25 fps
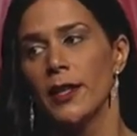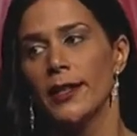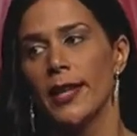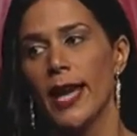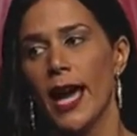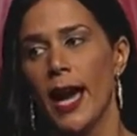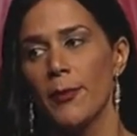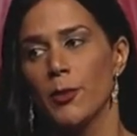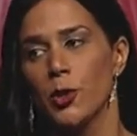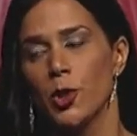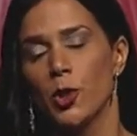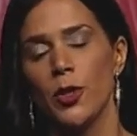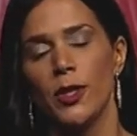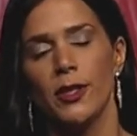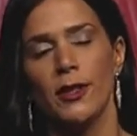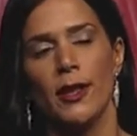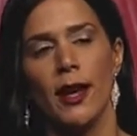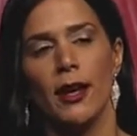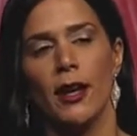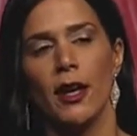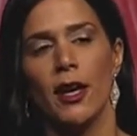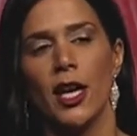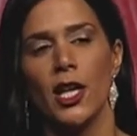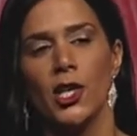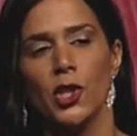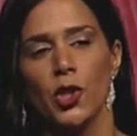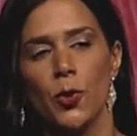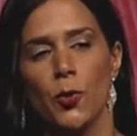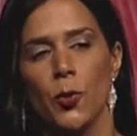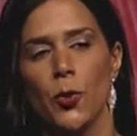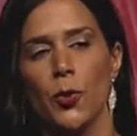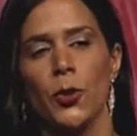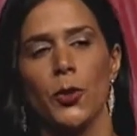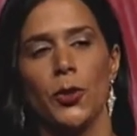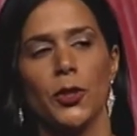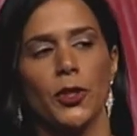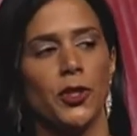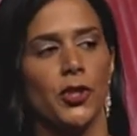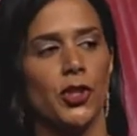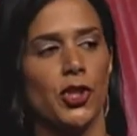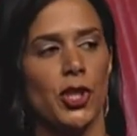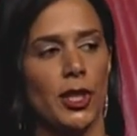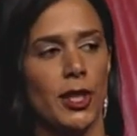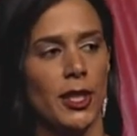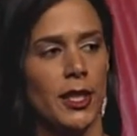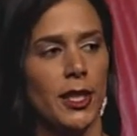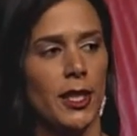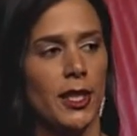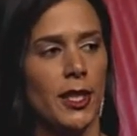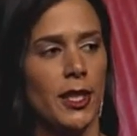capturing that entrepreneurial
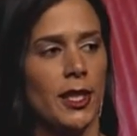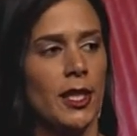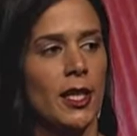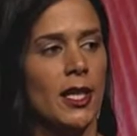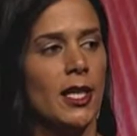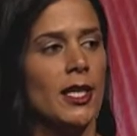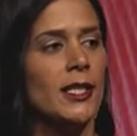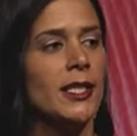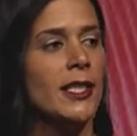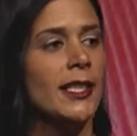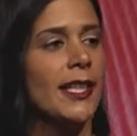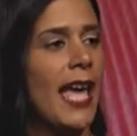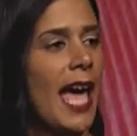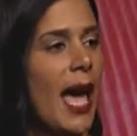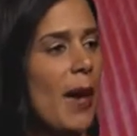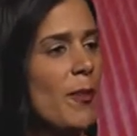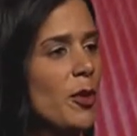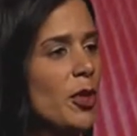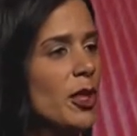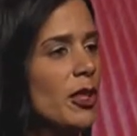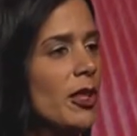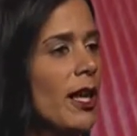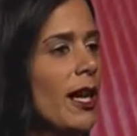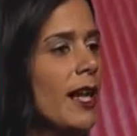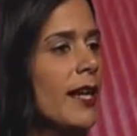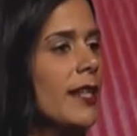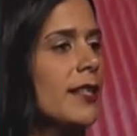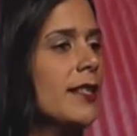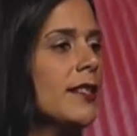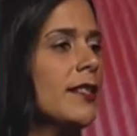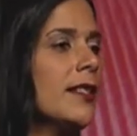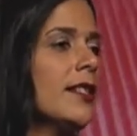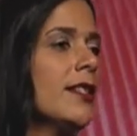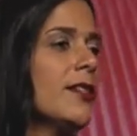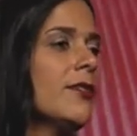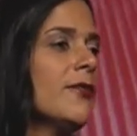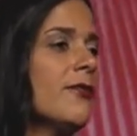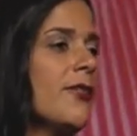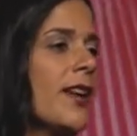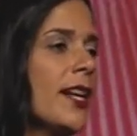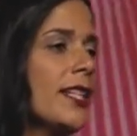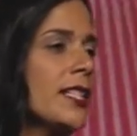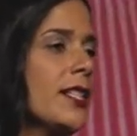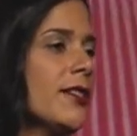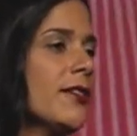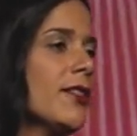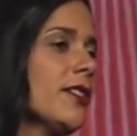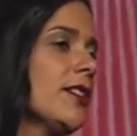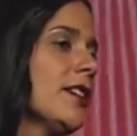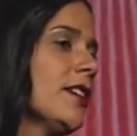agility to capitalize
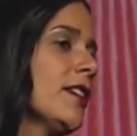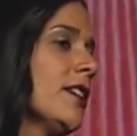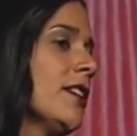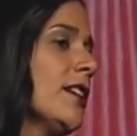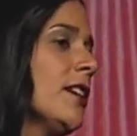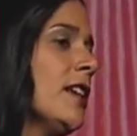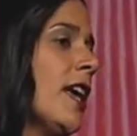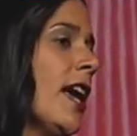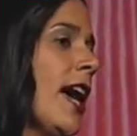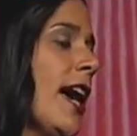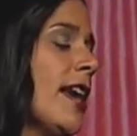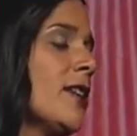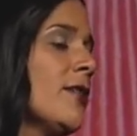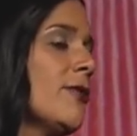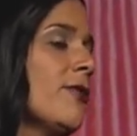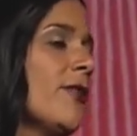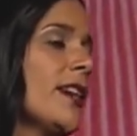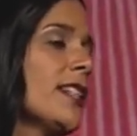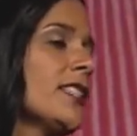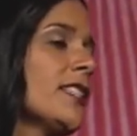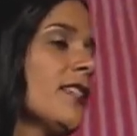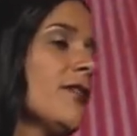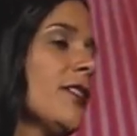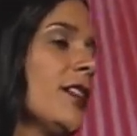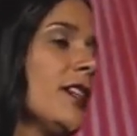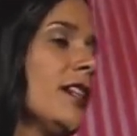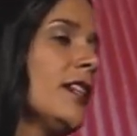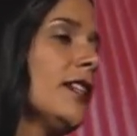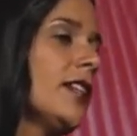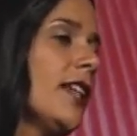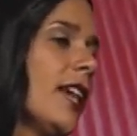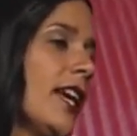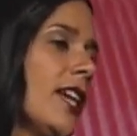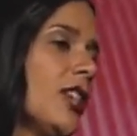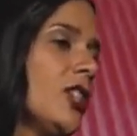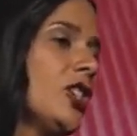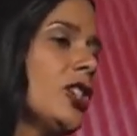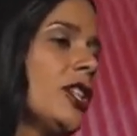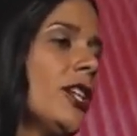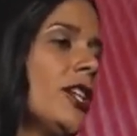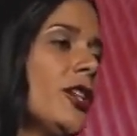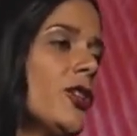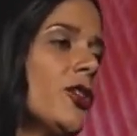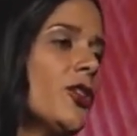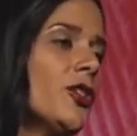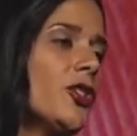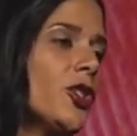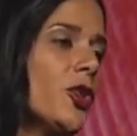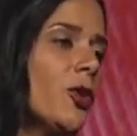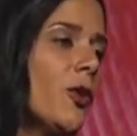and effectively engage
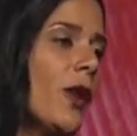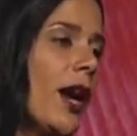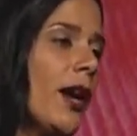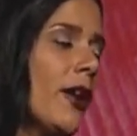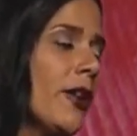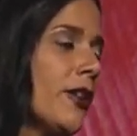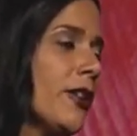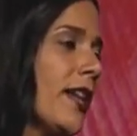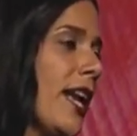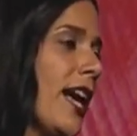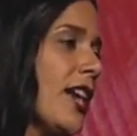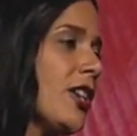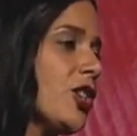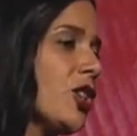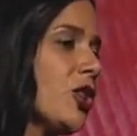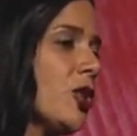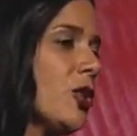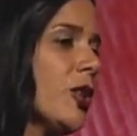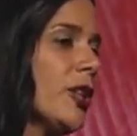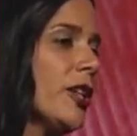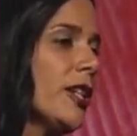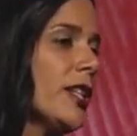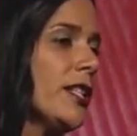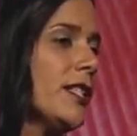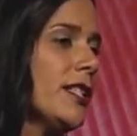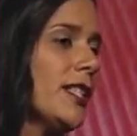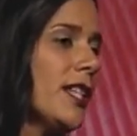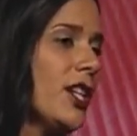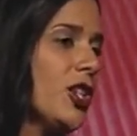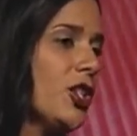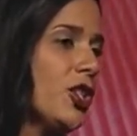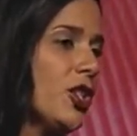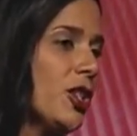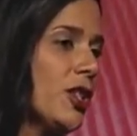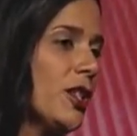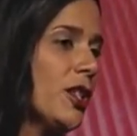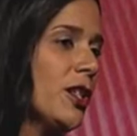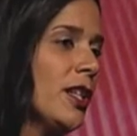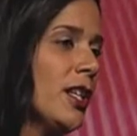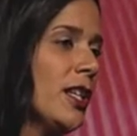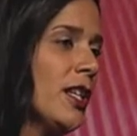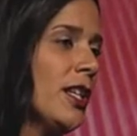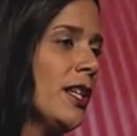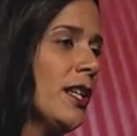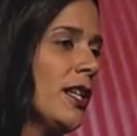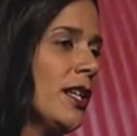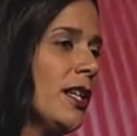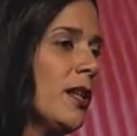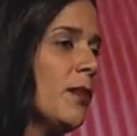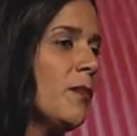leaders throughout our national organization,
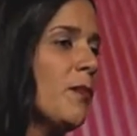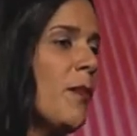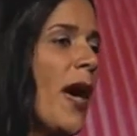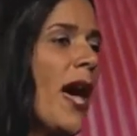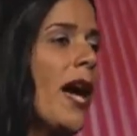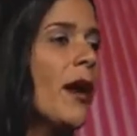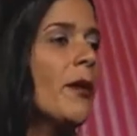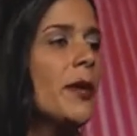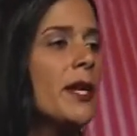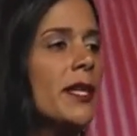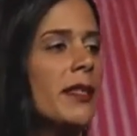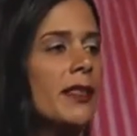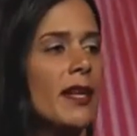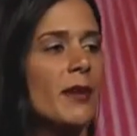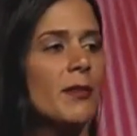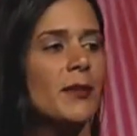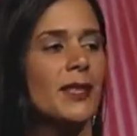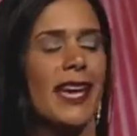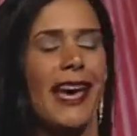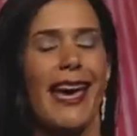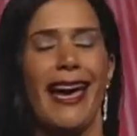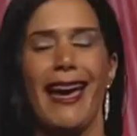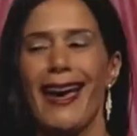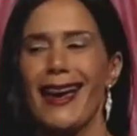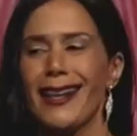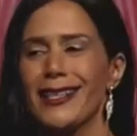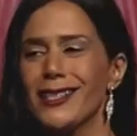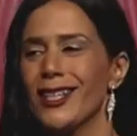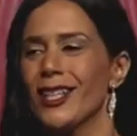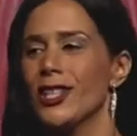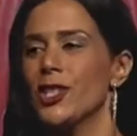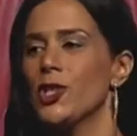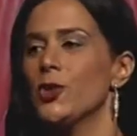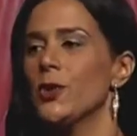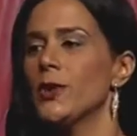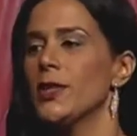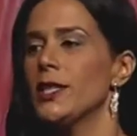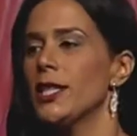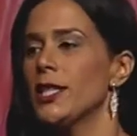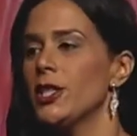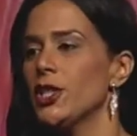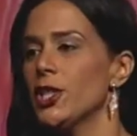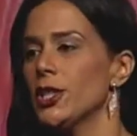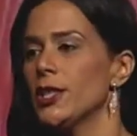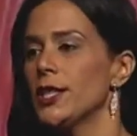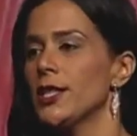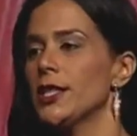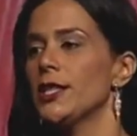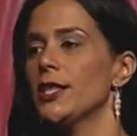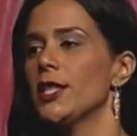empowering them to act on
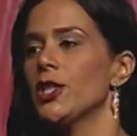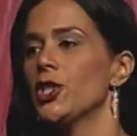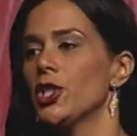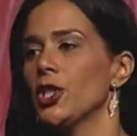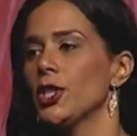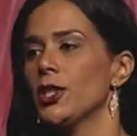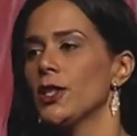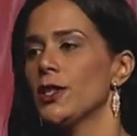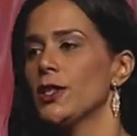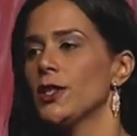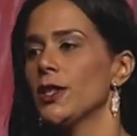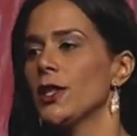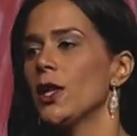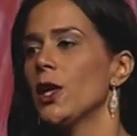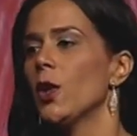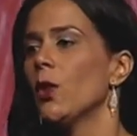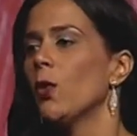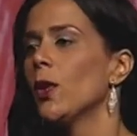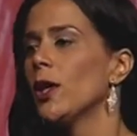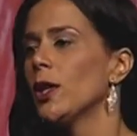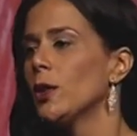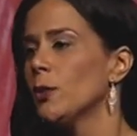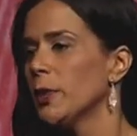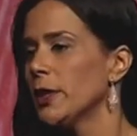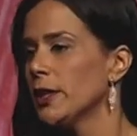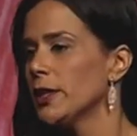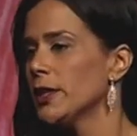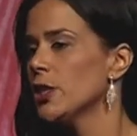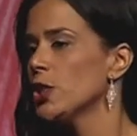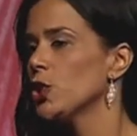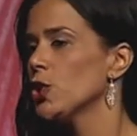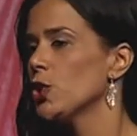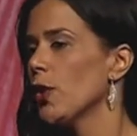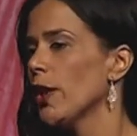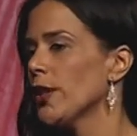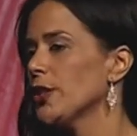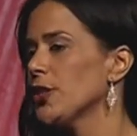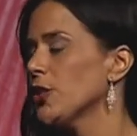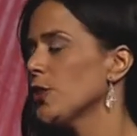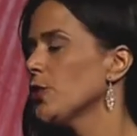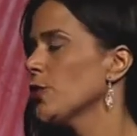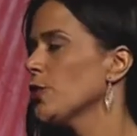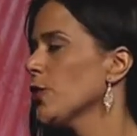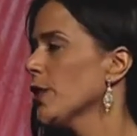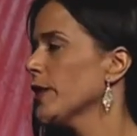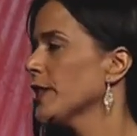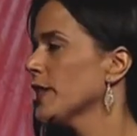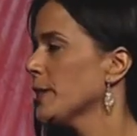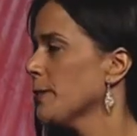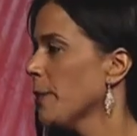strategic decisions while building trust through
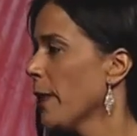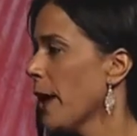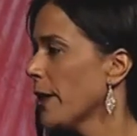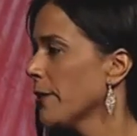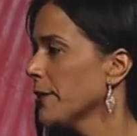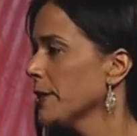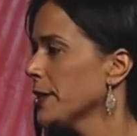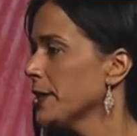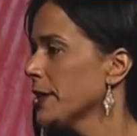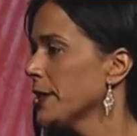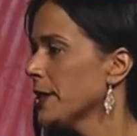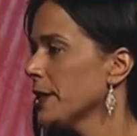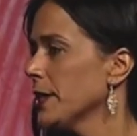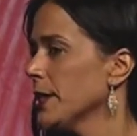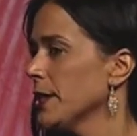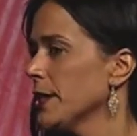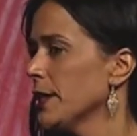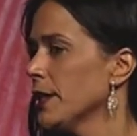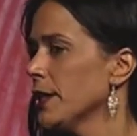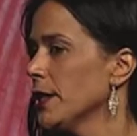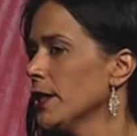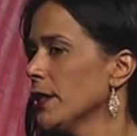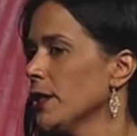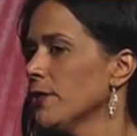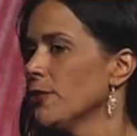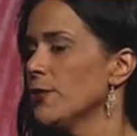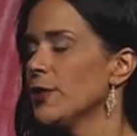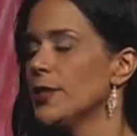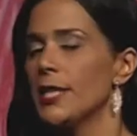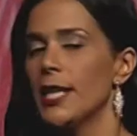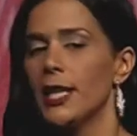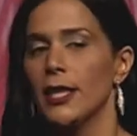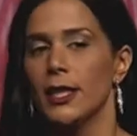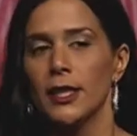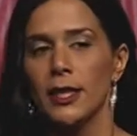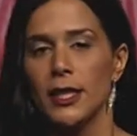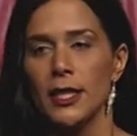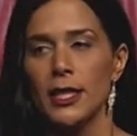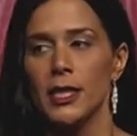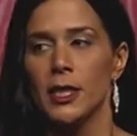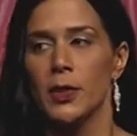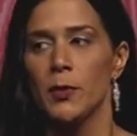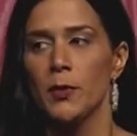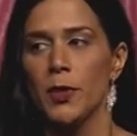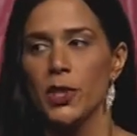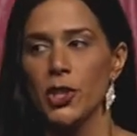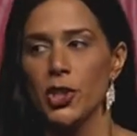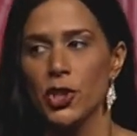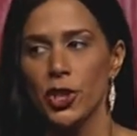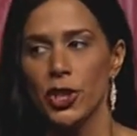transparency, fidelity to
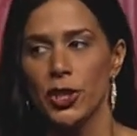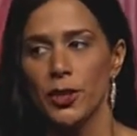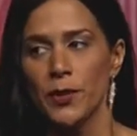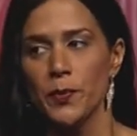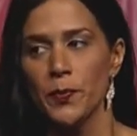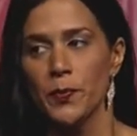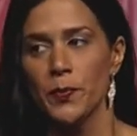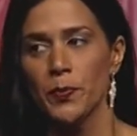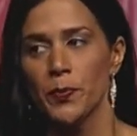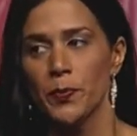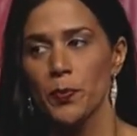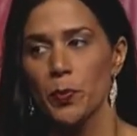mission,